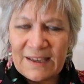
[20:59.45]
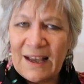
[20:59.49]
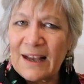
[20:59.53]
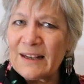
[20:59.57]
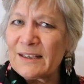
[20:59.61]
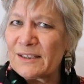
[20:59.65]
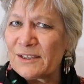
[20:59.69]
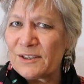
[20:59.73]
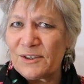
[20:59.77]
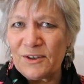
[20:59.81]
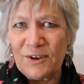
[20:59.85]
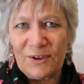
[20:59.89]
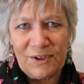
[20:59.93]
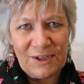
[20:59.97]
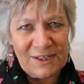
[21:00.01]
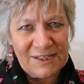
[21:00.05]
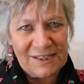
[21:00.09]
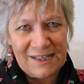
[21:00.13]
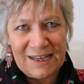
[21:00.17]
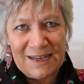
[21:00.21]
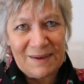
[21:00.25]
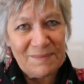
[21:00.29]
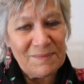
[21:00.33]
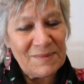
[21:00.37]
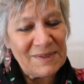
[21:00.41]
that's not the
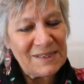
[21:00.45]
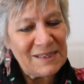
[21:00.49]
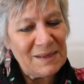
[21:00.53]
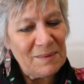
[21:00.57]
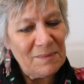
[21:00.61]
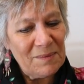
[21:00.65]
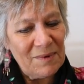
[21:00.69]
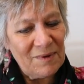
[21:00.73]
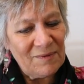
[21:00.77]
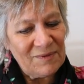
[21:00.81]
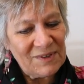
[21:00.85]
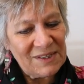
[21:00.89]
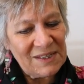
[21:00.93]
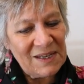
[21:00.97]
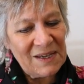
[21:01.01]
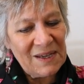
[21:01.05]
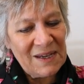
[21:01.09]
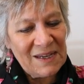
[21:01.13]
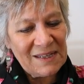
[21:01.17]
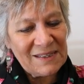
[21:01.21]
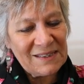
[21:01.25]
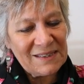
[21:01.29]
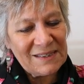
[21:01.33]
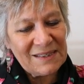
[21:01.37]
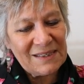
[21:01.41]
same as
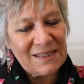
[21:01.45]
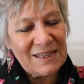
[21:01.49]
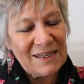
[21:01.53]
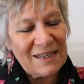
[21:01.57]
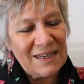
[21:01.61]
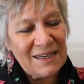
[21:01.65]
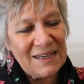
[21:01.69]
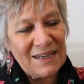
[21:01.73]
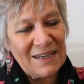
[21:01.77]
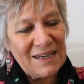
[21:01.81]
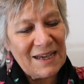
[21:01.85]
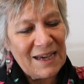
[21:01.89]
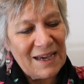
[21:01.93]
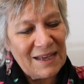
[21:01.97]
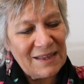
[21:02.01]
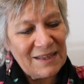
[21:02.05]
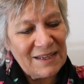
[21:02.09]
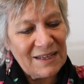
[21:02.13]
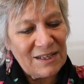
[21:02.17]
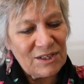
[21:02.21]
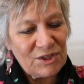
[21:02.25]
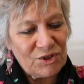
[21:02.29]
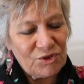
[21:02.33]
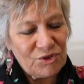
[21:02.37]
the